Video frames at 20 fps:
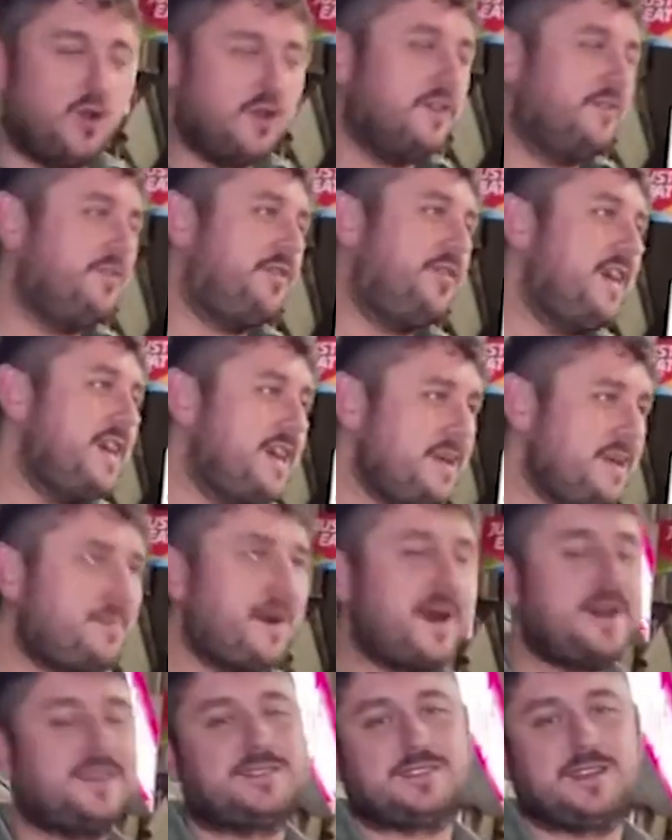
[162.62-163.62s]
one of the
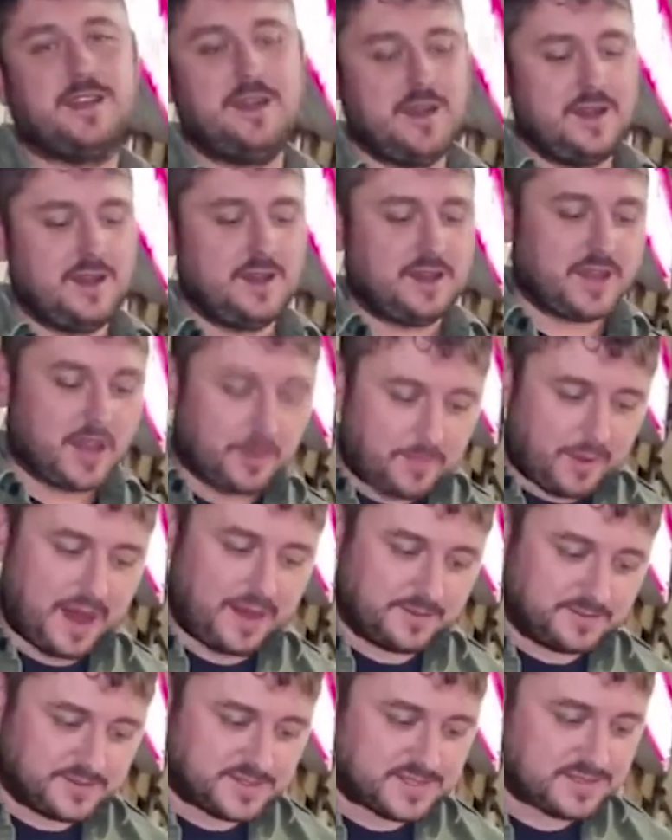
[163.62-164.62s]
best
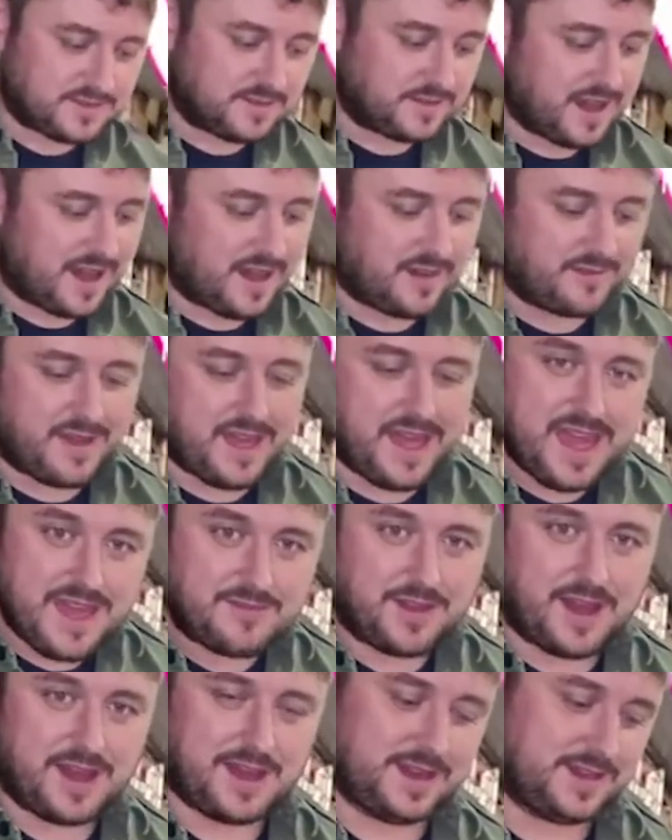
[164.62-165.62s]
kebabs that I've
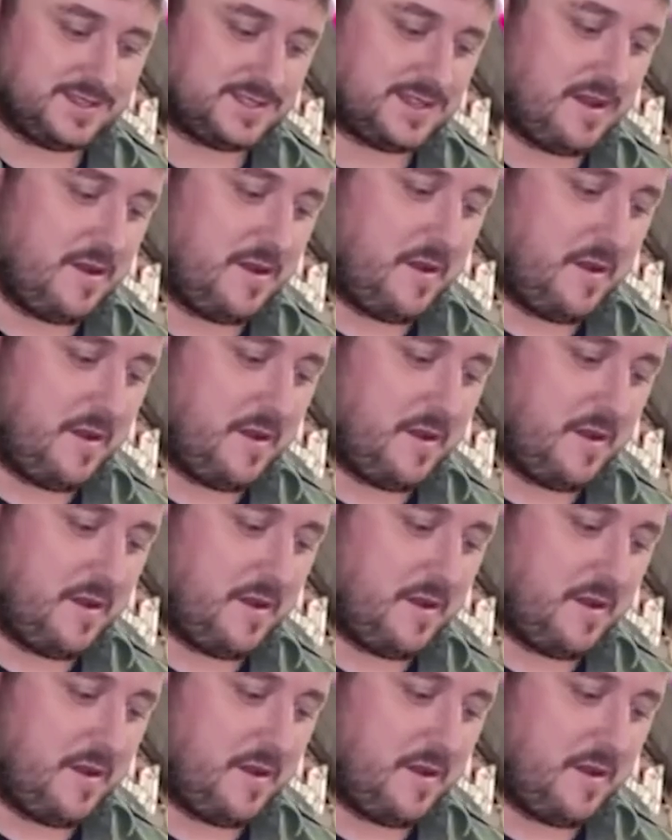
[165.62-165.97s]
ever had.